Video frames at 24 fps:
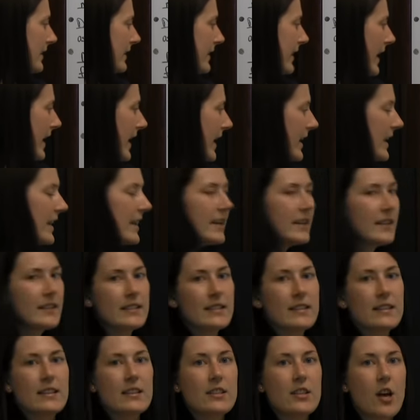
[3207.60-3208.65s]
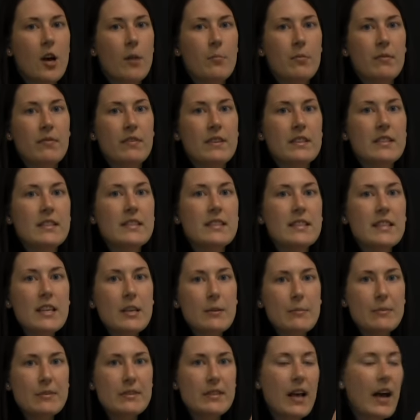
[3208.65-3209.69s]
in that it's at the top of a
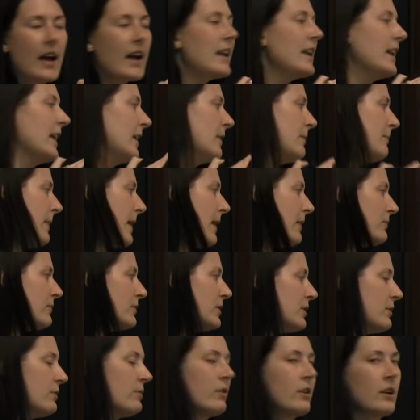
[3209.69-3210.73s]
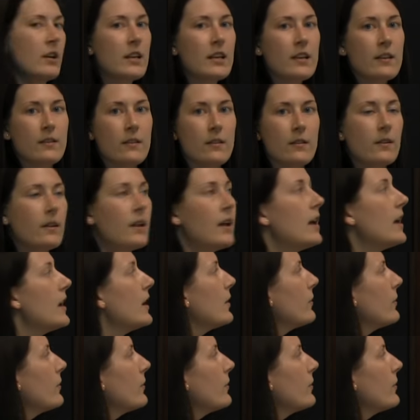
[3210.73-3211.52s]
steep-sided mountain or hill,